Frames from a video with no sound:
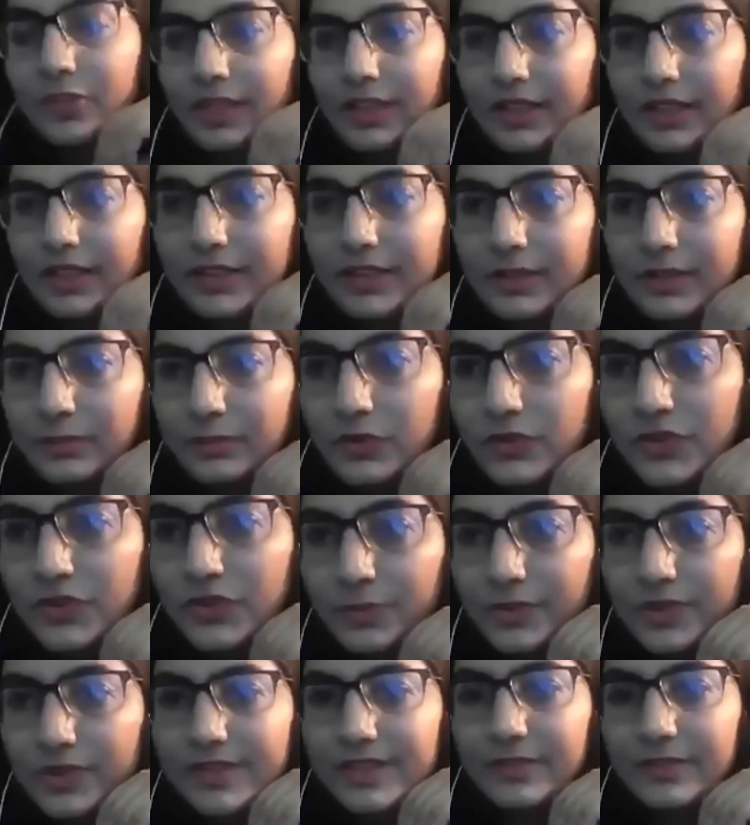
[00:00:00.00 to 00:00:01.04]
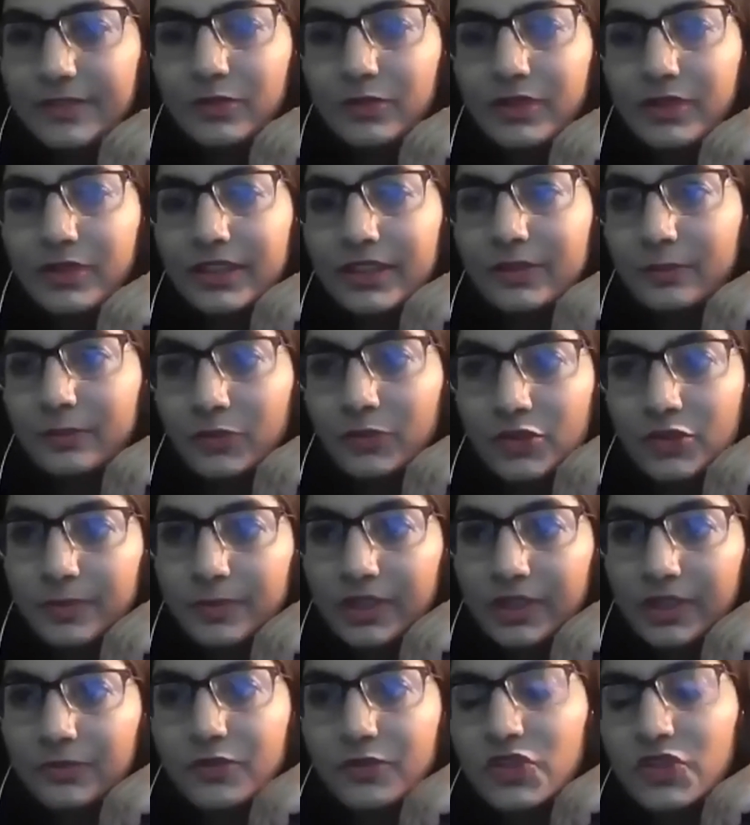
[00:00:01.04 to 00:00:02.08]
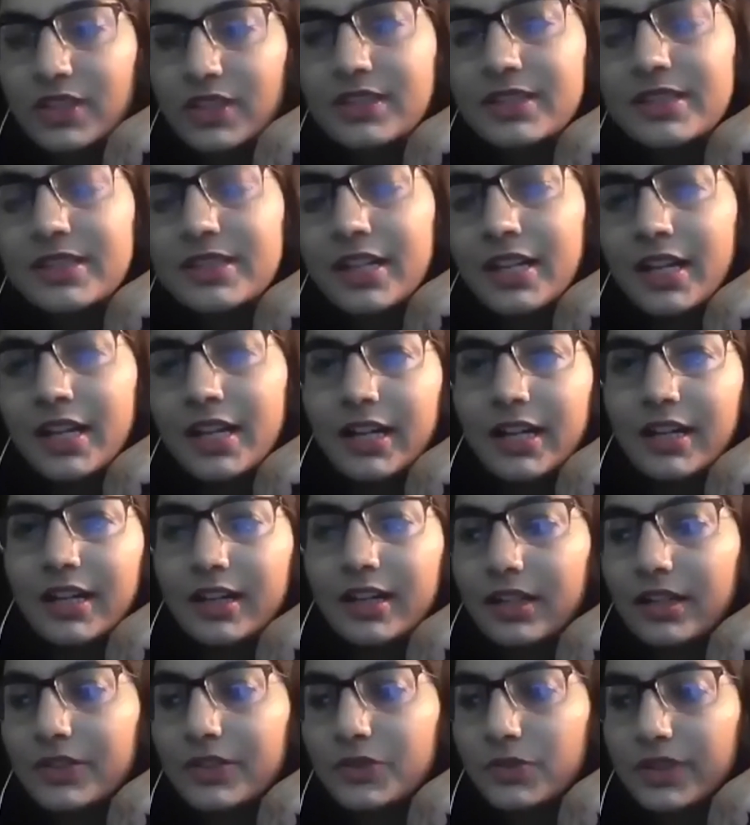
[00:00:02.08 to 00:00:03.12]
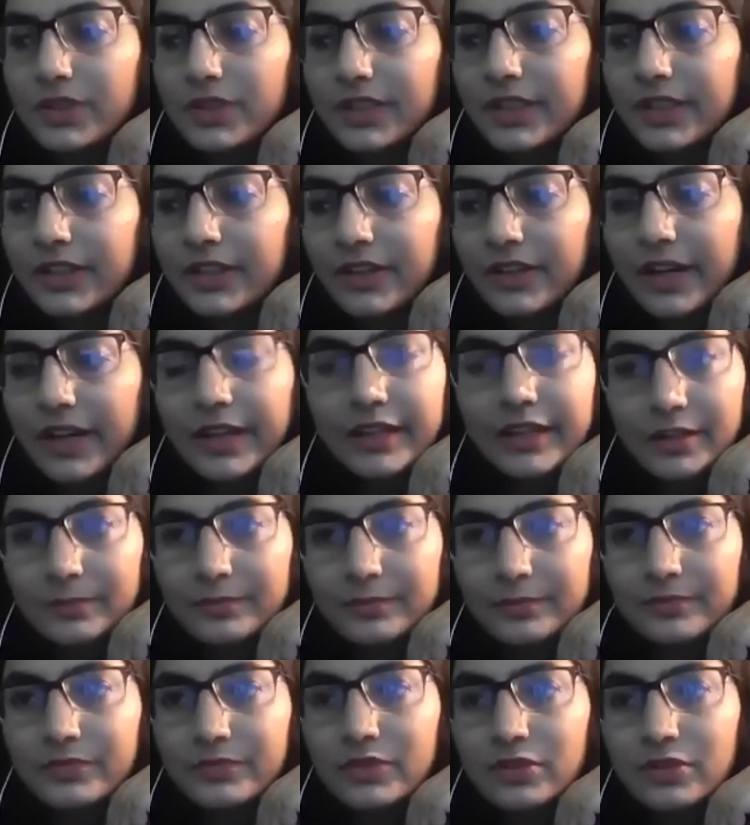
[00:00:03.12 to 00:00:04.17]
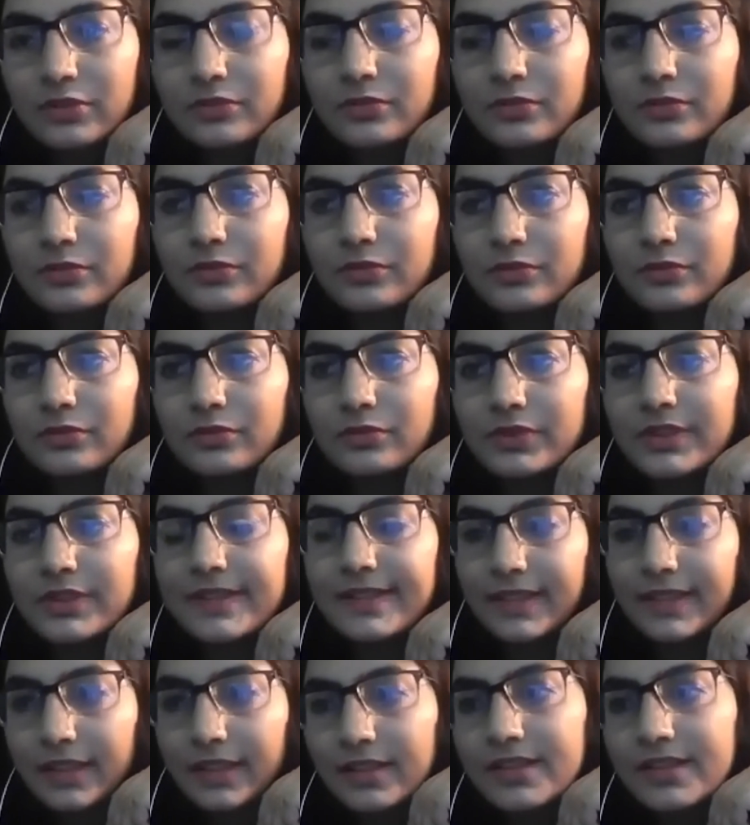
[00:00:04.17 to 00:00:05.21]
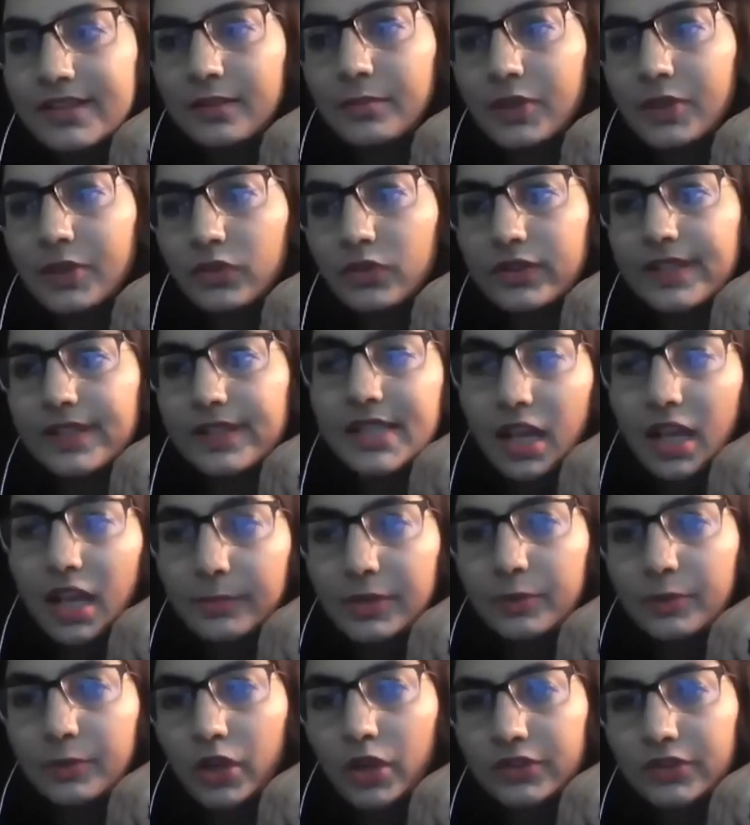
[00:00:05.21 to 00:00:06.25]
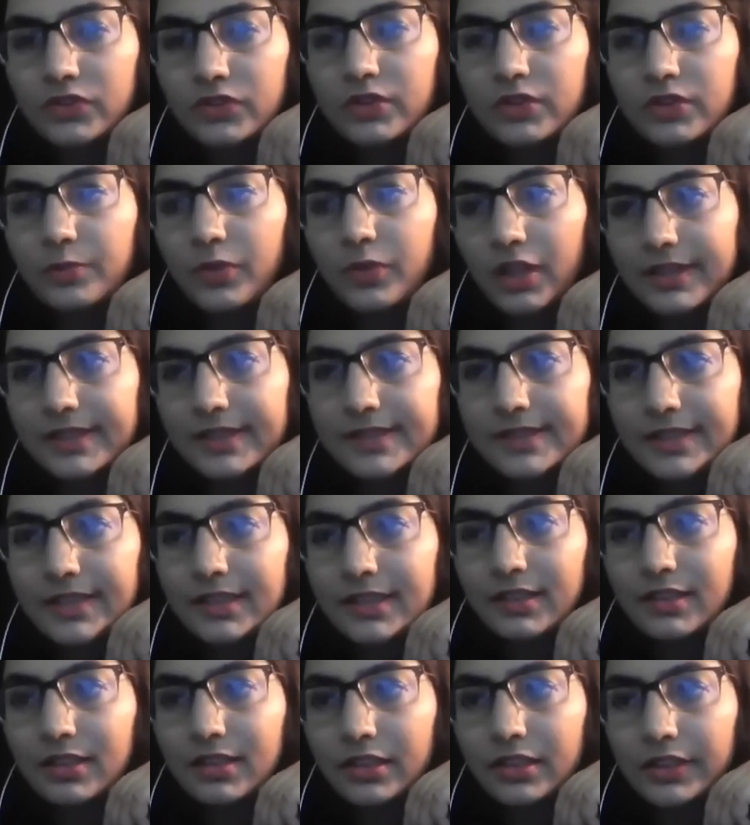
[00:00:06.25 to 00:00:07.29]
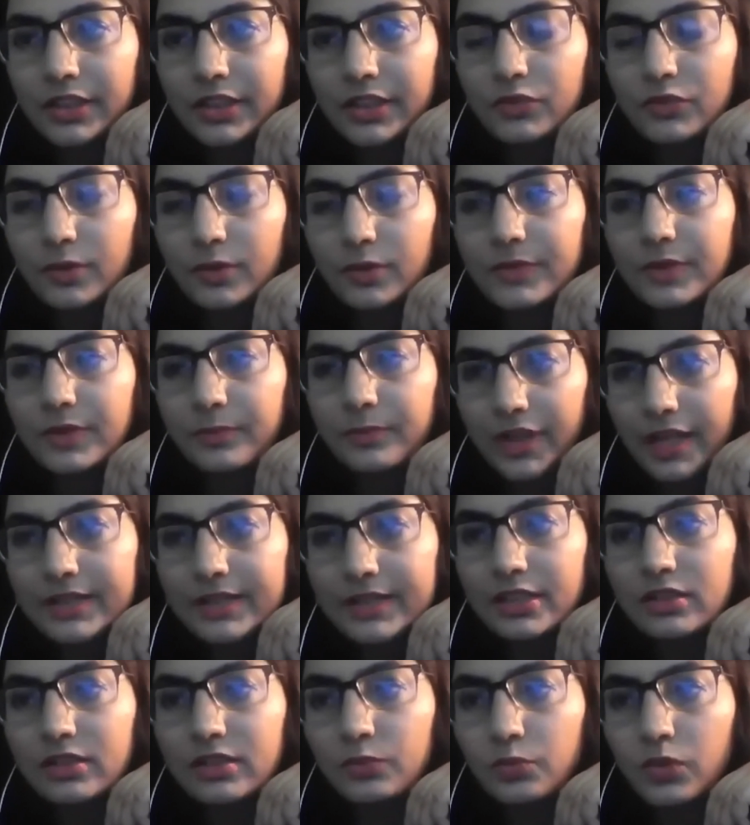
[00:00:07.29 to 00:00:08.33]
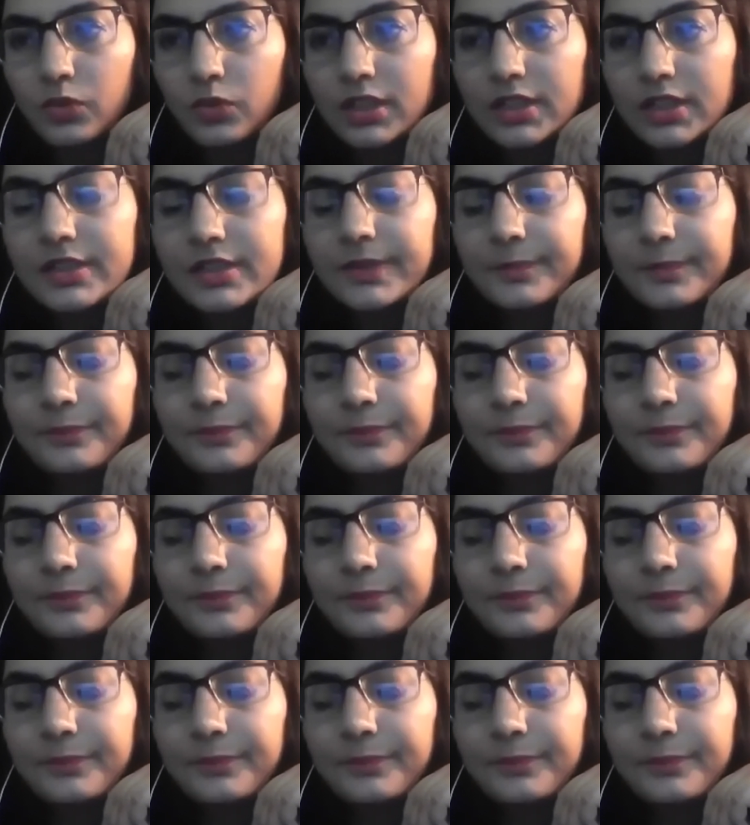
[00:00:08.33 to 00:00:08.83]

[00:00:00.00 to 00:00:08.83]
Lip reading: Allah, the most merciful and the most beneficent. Today here I am to discuss about the Islamic monetary policy, learning from the practical world.